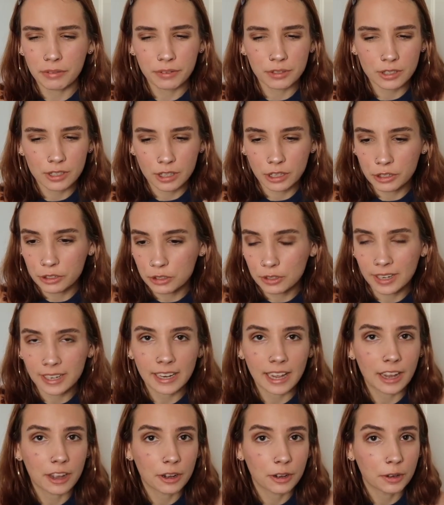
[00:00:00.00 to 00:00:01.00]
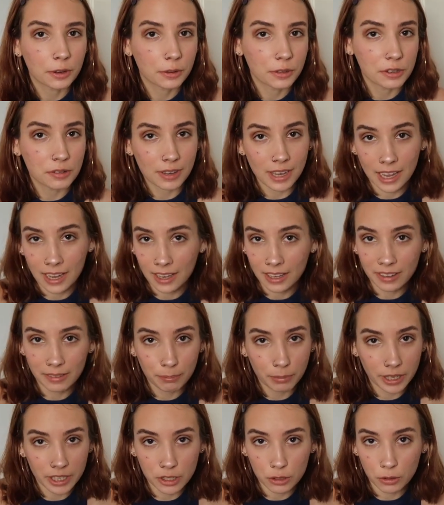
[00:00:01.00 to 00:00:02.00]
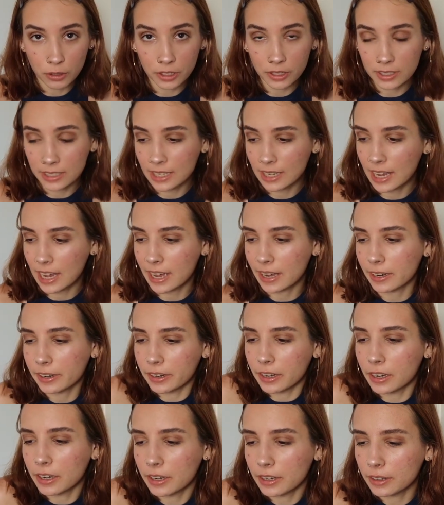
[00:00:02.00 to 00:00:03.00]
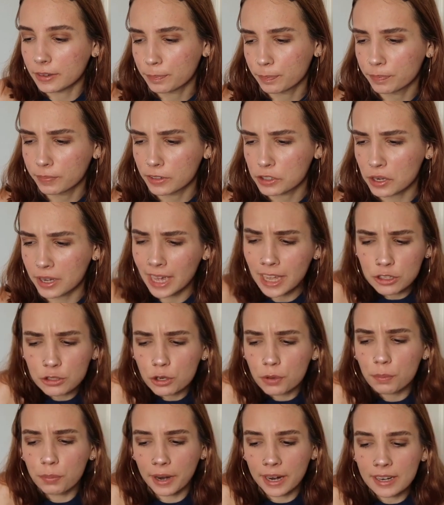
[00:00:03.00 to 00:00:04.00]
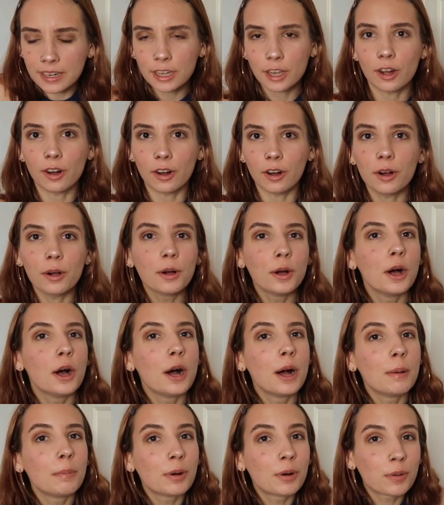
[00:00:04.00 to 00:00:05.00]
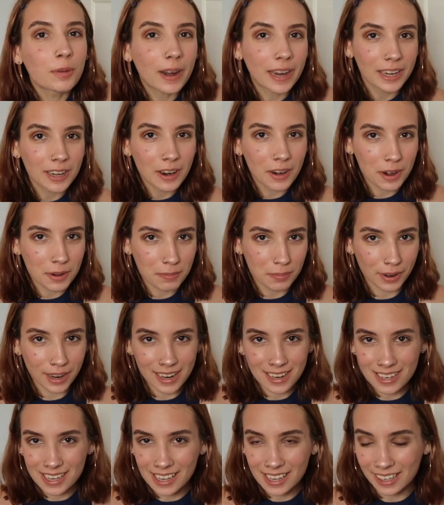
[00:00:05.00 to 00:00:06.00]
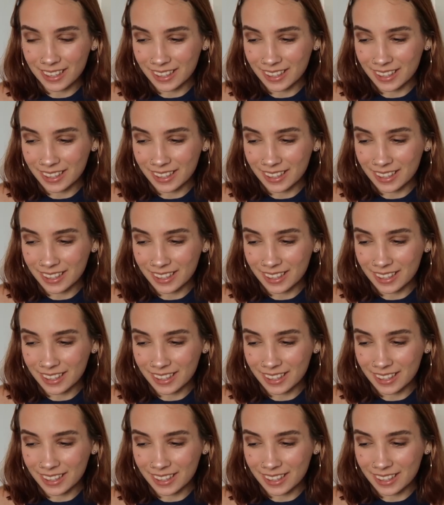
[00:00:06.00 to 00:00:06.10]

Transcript: Melville's closed right now. You can't place orders to Canada. So I can't do a Brandy haul, but why not a Brandy